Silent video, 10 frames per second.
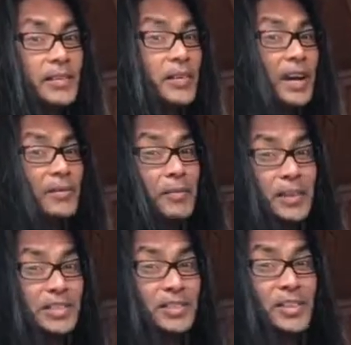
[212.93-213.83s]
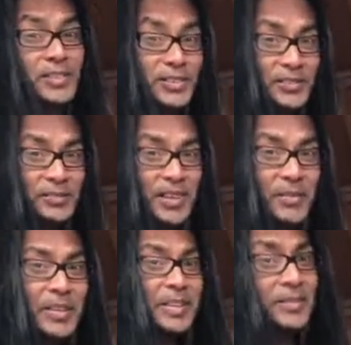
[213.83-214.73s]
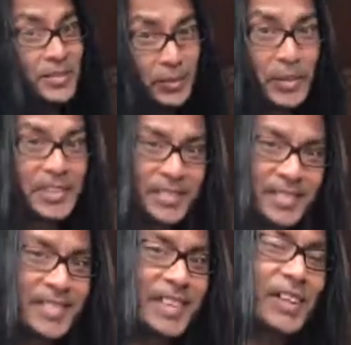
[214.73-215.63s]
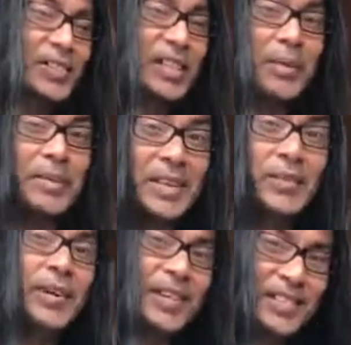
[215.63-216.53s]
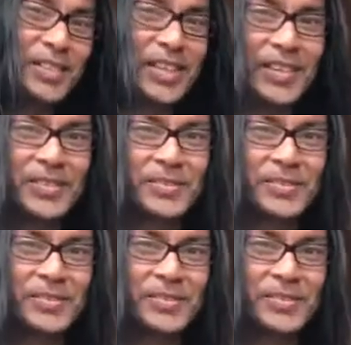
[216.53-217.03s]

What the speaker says: I have a place to go to. I mean, where they could tell me where to go.